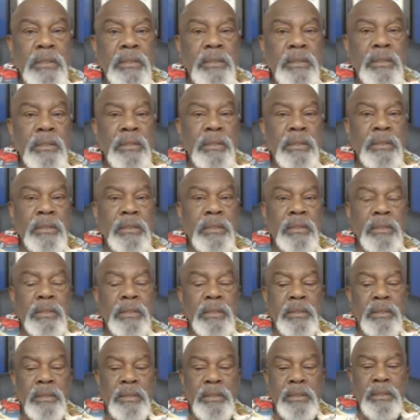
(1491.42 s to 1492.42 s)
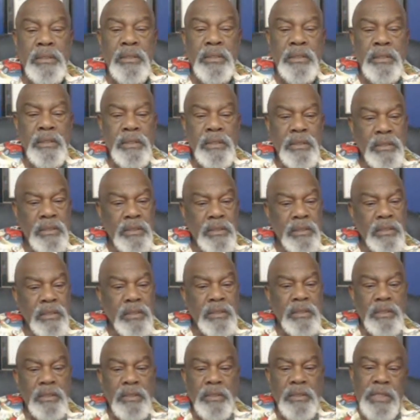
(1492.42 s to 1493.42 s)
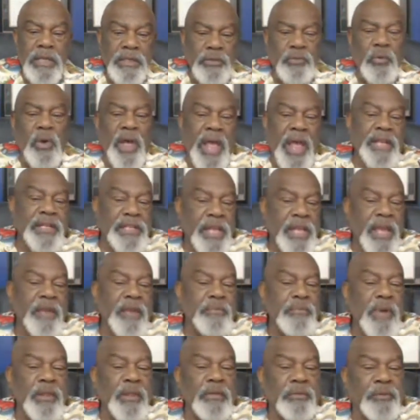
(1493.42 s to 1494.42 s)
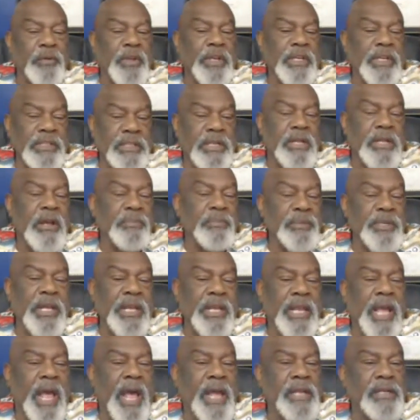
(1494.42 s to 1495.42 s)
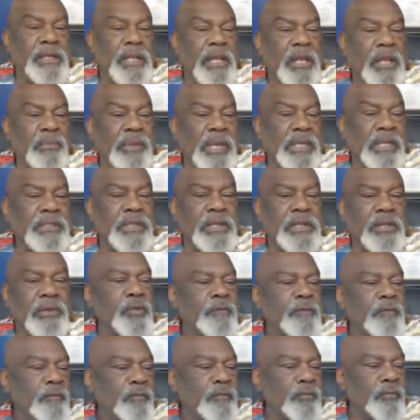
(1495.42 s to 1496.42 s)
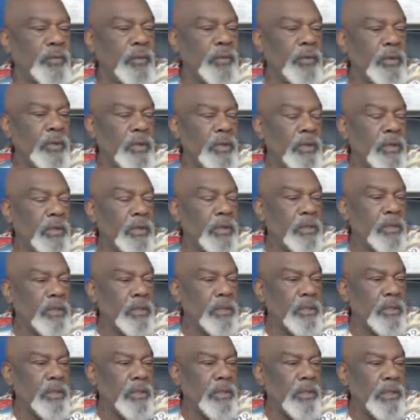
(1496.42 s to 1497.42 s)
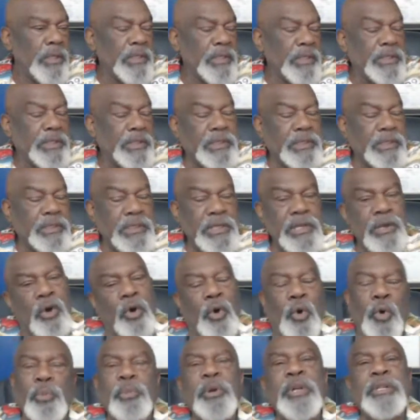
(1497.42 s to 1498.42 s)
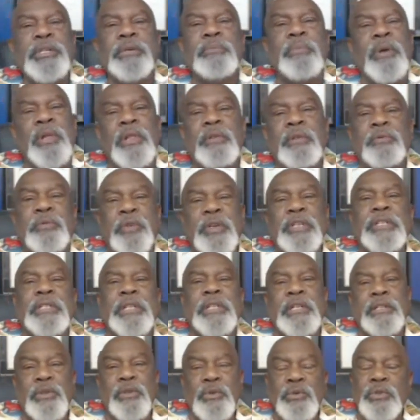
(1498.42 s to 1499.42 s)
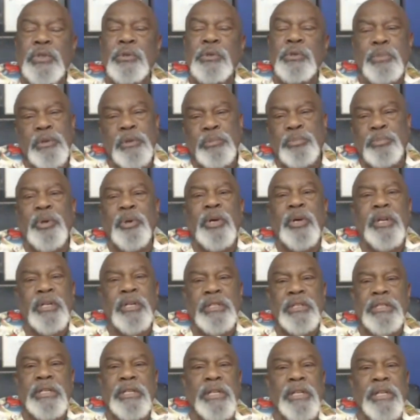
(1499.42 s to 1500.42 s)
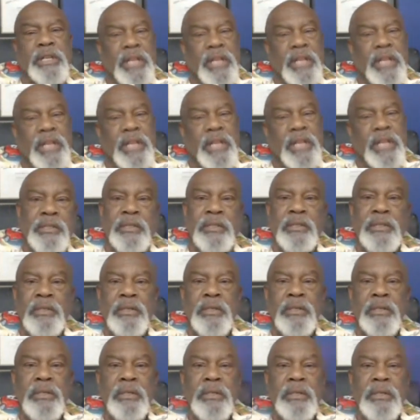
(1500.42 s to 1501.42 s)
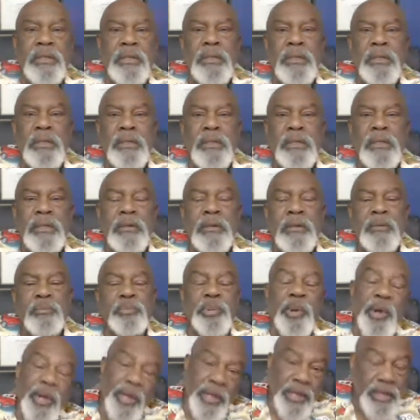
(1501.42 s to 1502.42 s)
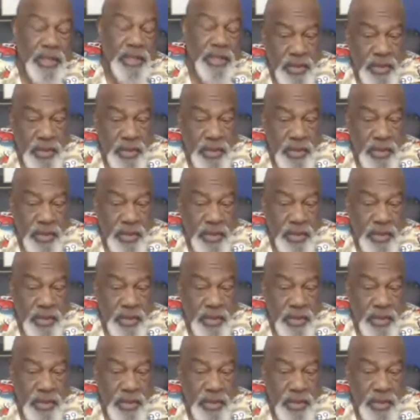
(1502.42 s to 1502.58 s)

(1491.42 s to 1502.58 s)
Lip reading: That's why I take motherfuckers coming to goddamn SWU and see a whole bunch of motherfuckers that used to be punks that ain't punks punking you all because they see you